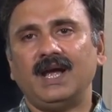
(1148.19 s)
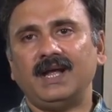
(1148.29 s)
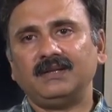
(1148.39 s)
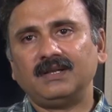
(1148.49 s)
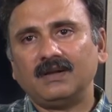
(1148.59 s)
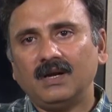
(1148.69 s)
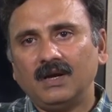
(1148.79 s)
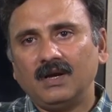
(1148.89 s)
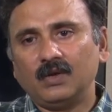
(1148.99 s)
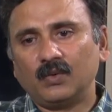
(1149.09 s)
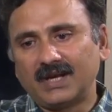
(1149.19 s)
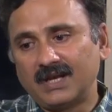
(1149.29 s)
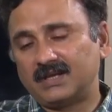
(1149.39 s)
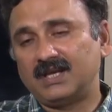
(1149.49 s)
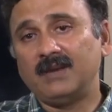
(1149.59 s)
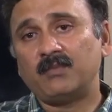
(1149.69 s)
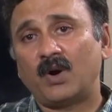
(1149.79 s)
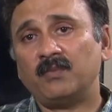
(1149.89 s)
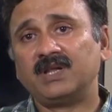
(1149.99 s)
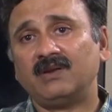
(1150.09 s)
and you can keep
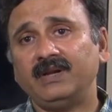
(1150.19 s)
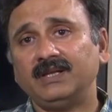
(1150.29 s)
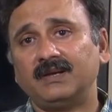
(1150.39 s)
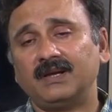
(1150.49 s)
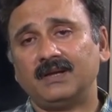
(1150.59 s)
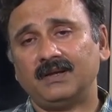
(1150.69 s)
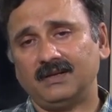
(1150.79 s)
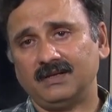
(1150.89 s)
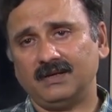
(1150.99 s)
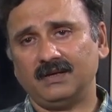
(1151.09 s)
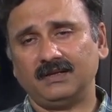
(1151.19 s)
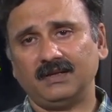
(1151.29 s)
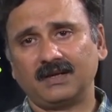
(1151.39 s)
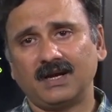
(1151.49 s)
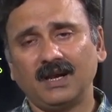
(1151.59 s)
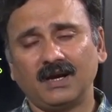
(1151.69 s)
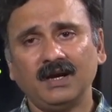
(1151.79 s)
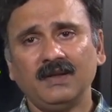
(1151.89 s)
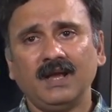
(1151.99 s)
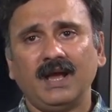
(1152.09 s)
observing the color.